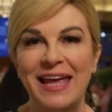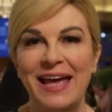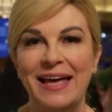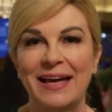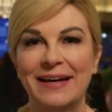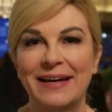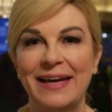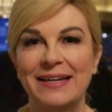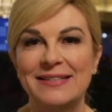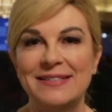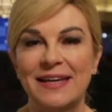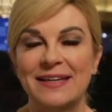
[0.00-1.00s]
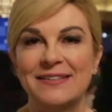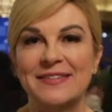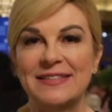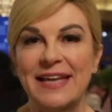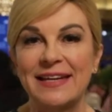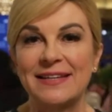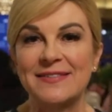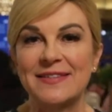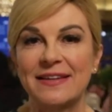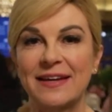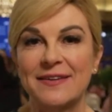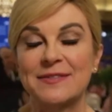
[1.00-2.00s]
and it stands
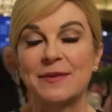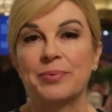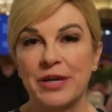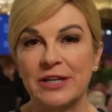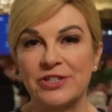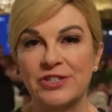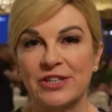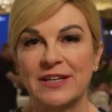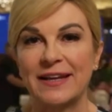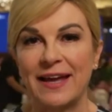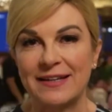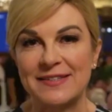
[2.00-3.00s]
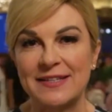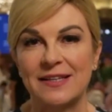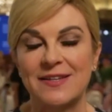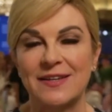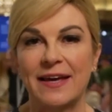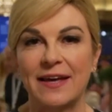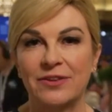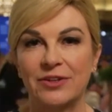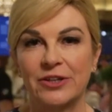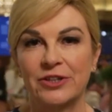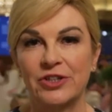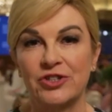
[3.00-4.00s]
as a bridge connecting
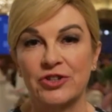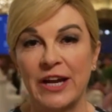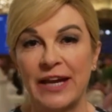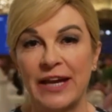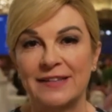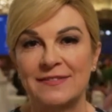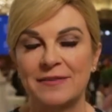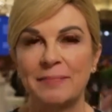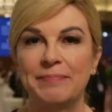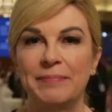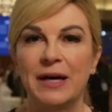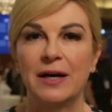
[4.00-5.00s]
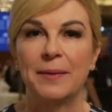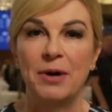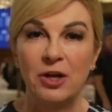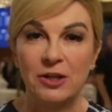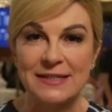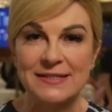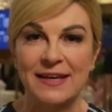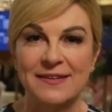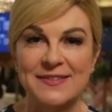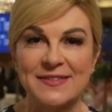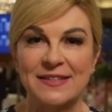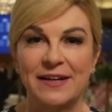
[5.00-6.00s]
together trade,
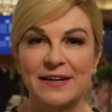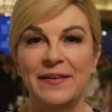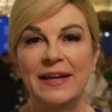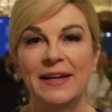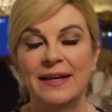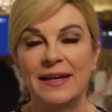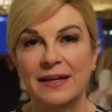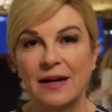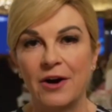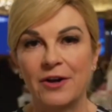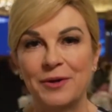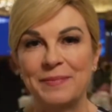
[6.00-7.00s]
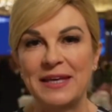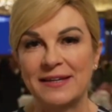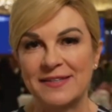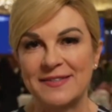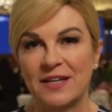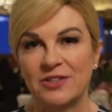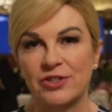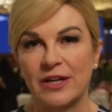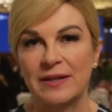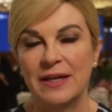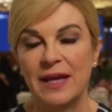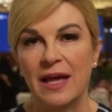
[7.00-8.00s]
politics, economy,
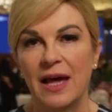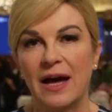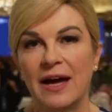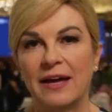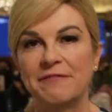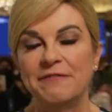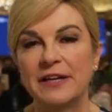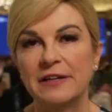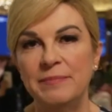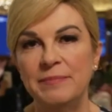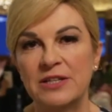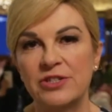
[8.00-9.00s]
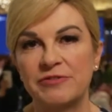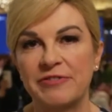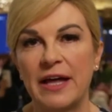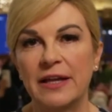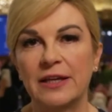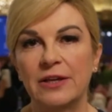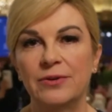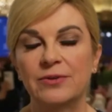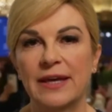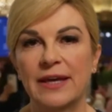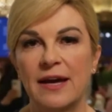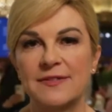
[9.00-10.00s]
etc. I very much
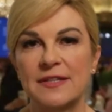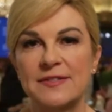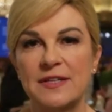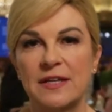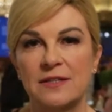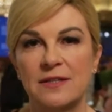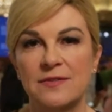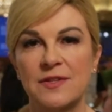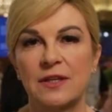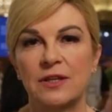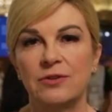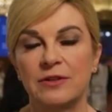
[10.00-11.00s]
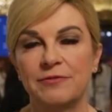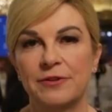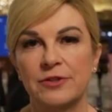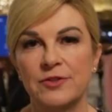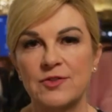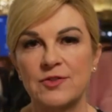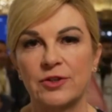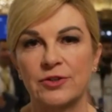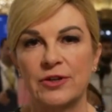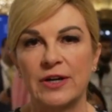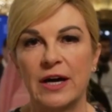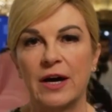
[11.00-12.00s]
value Kazakhstan's
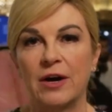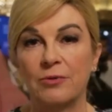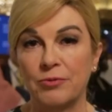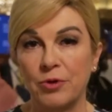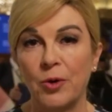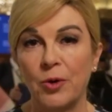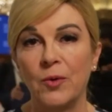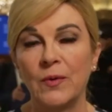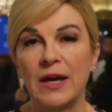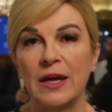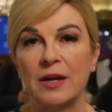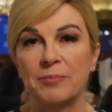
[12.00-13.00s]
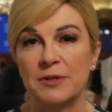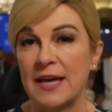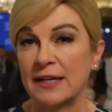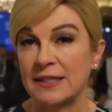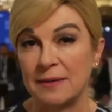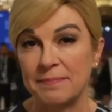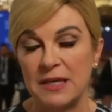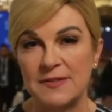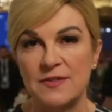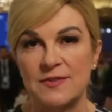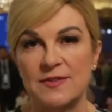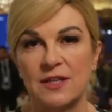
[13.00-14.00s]
universal role in protecting
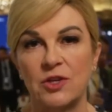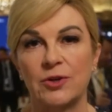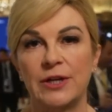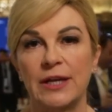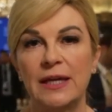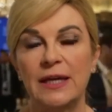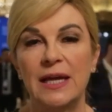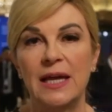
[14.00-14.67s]
peace and security.